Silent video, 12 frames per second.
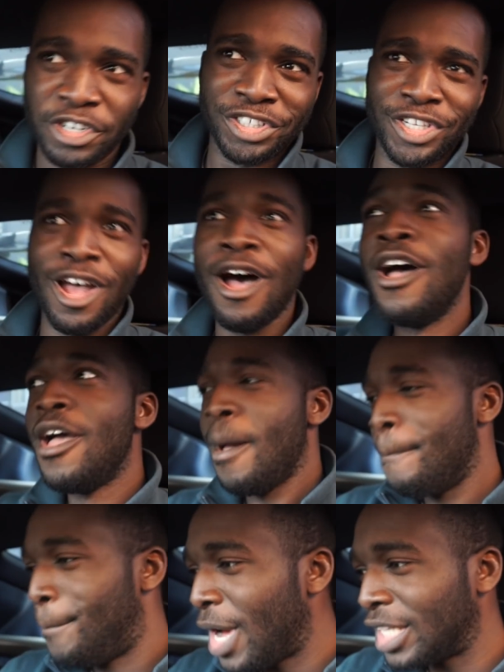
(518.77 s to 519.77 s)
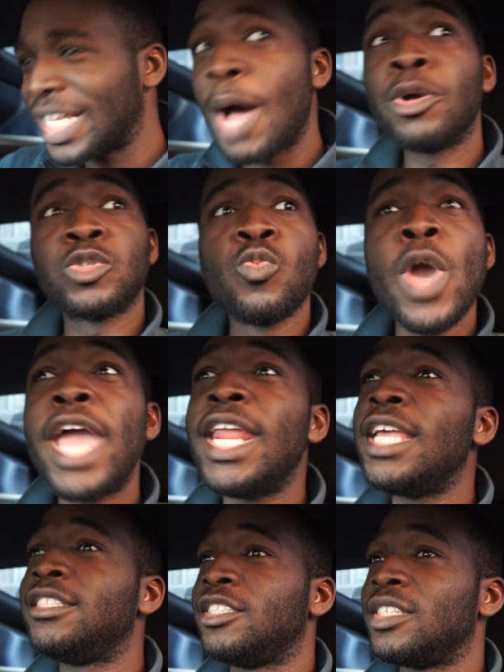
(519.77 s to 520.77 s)
just saw, but I was
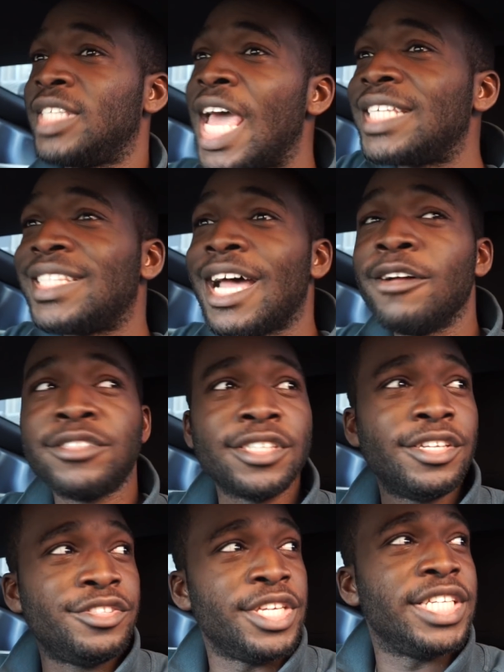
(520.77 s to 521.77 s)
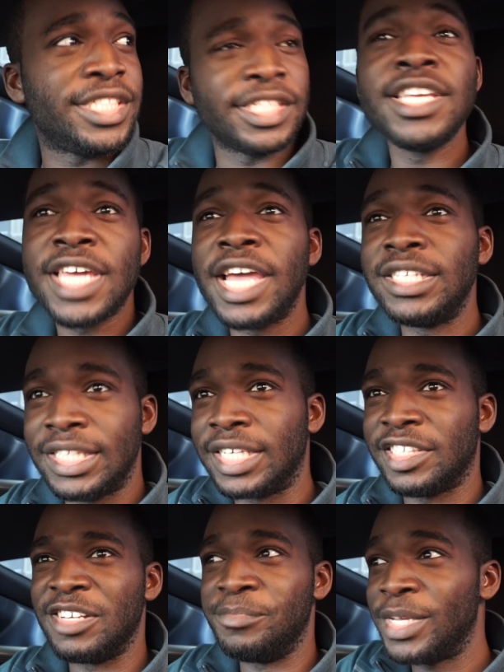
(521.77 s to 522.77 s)
waiting to test out the seicane
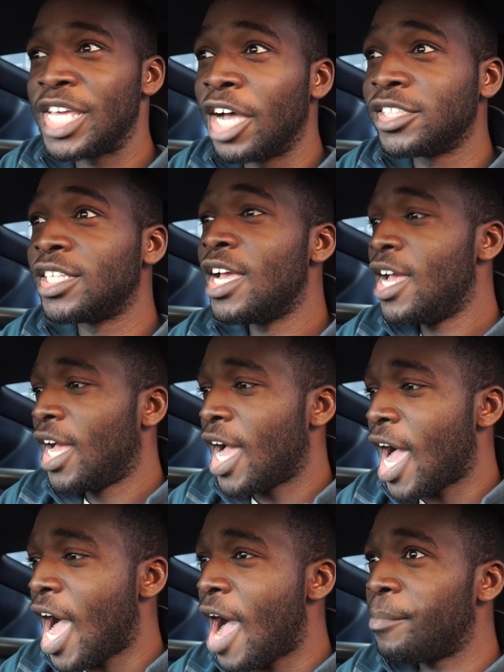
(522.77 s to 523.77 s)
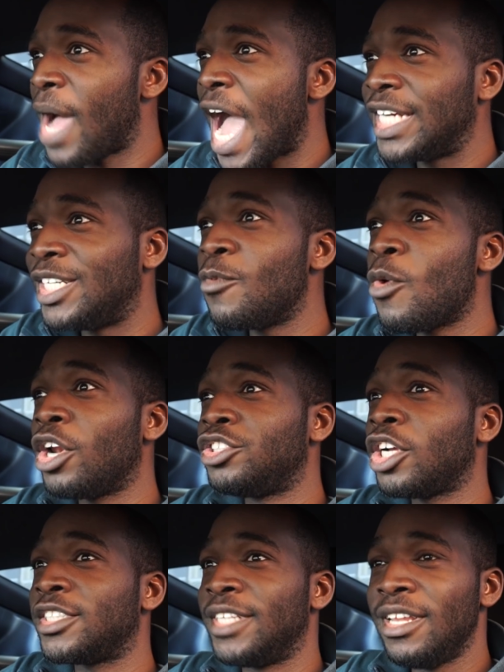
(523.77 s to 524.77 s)
system because I didn't want to
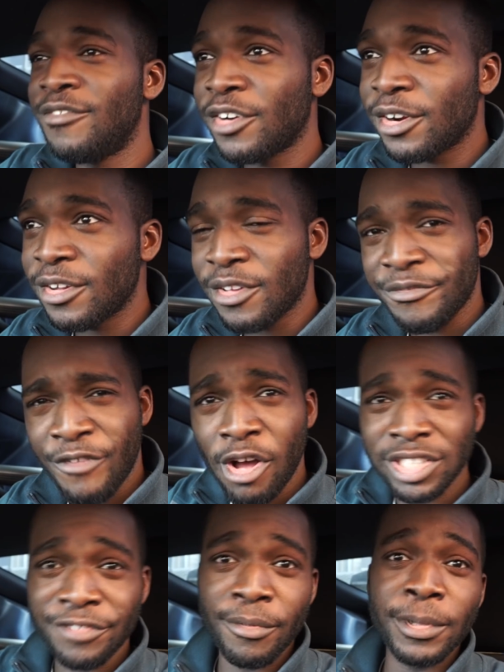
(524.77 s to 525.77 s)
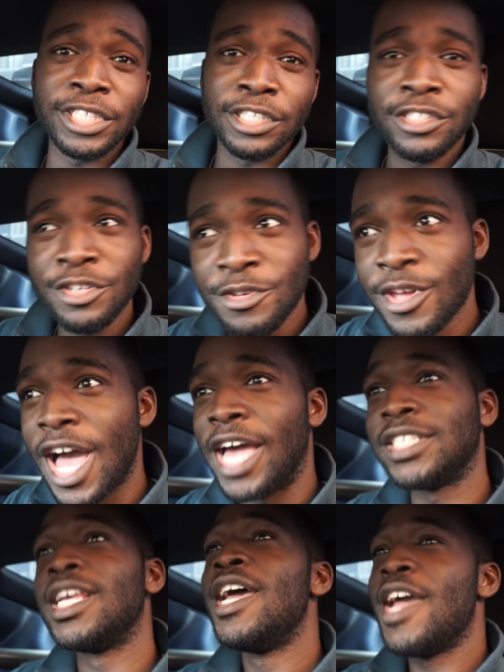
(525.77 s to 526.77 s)
just deliver false information to you
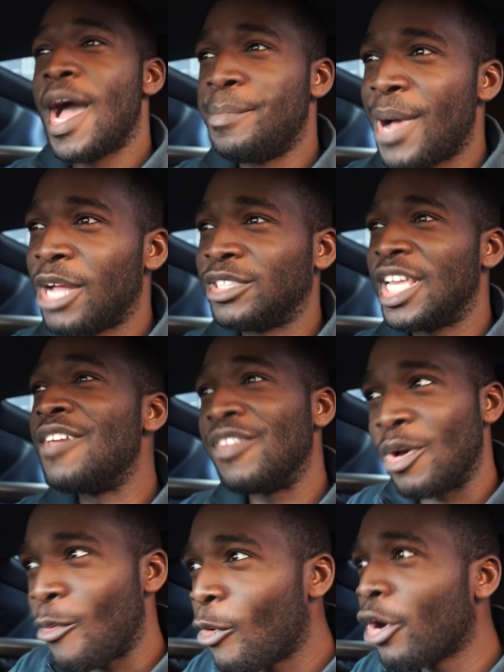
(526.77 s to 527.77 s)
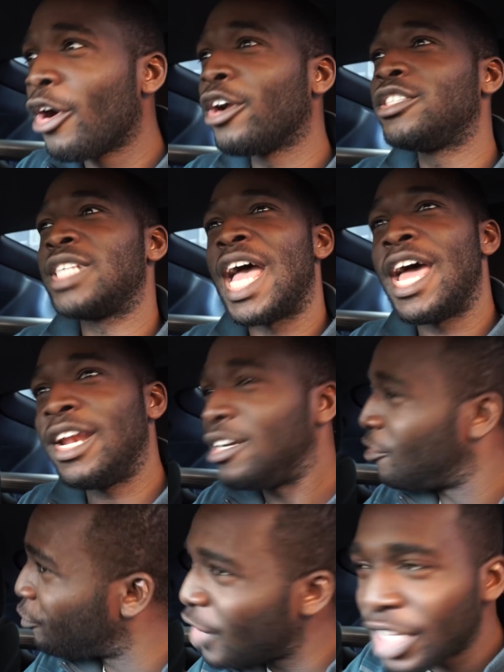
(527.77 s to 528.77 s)
guys about if it works
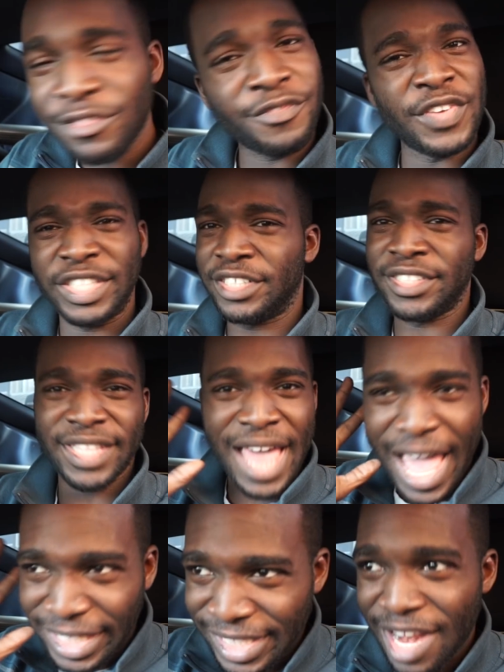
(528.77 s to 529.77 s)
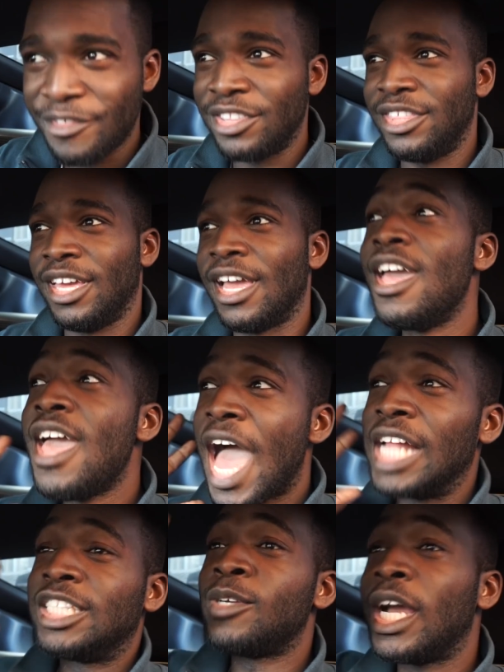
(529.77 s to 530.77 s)
and the features it has and everything.
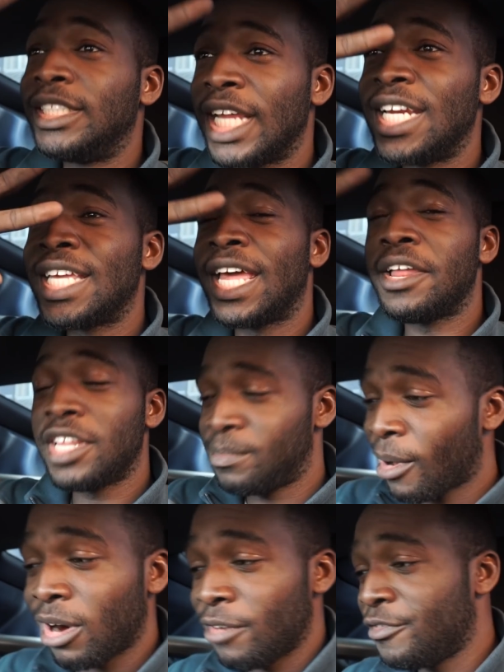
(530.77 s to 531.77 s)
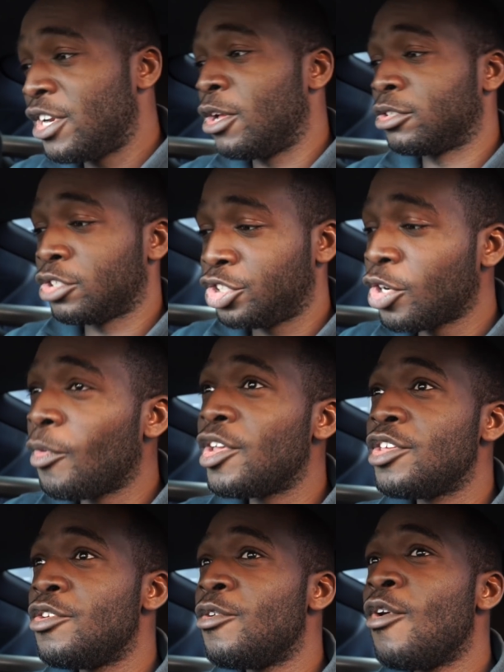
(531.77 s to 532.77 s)
And so I dedicated this part of the video to
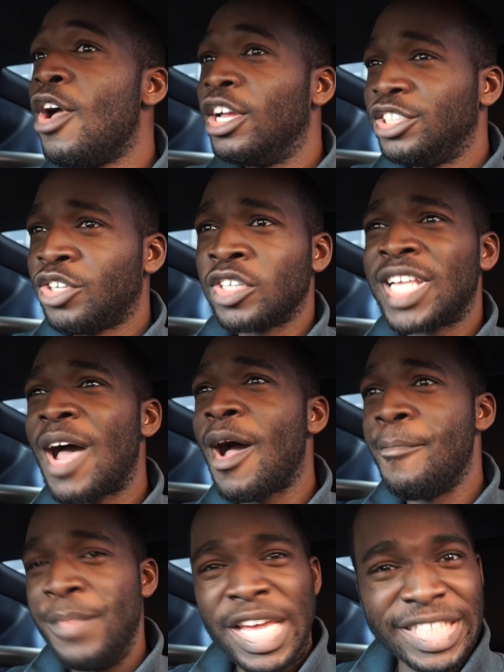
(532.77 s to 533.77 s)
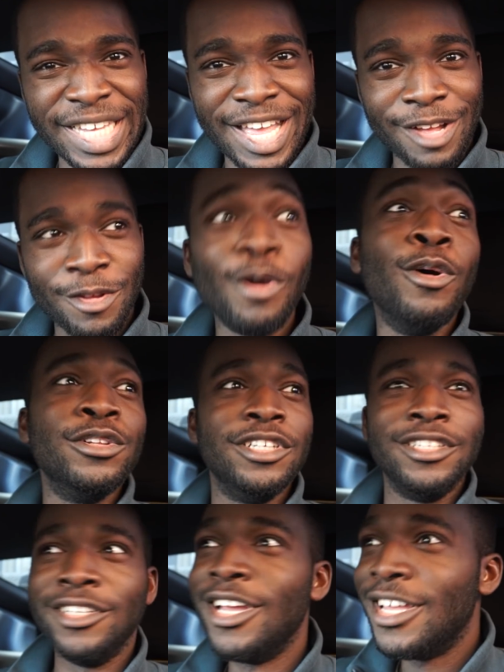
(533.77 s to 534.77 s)
showing you just how amazing and
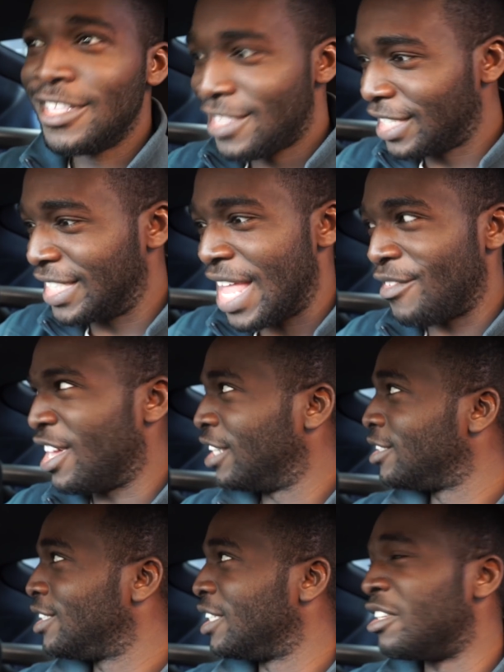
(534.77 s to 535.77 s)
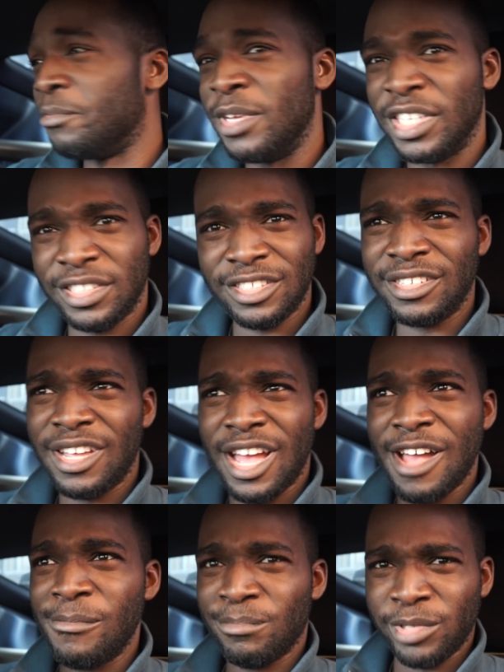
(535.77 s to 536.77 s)
golden this navigation system is.
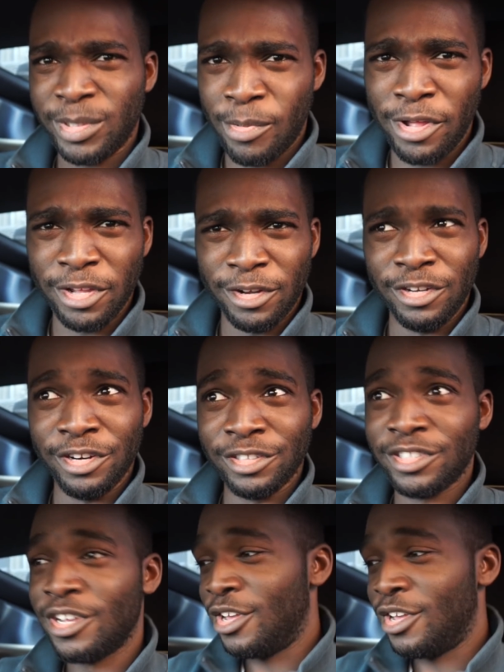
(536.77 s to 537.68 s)
Spoiler alert.